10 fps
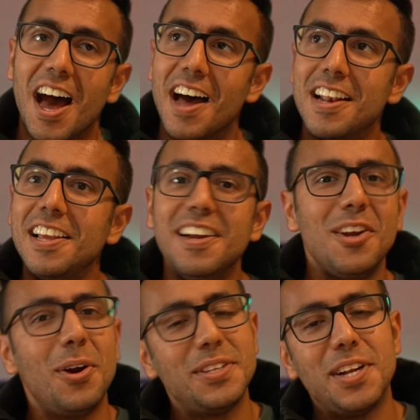Earlier,
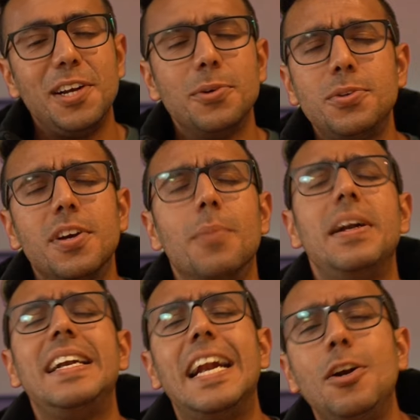your result used to come
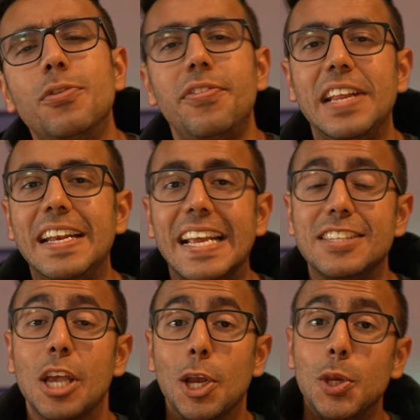in 10 to 15 days.